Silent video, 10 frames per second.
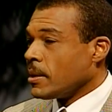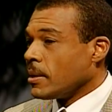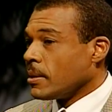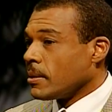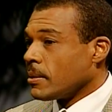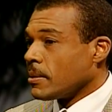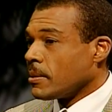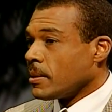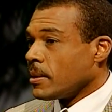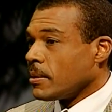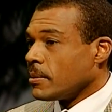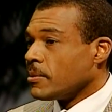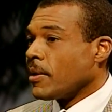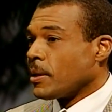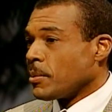The
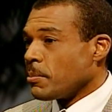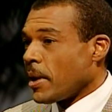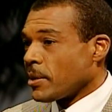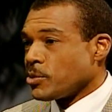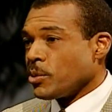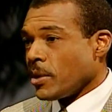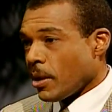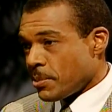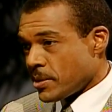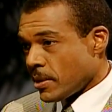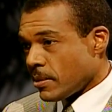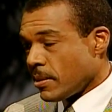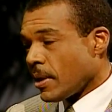development banks do the opposite.